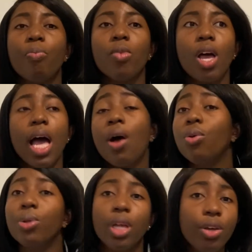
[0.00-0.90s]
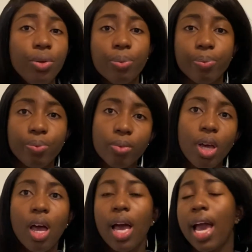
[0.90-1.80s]
how old are you?
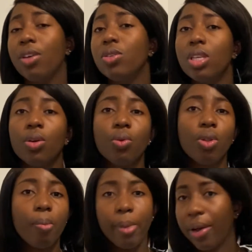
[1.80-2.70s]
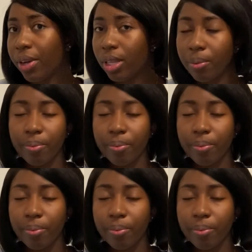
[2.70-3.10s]
Are you single or married?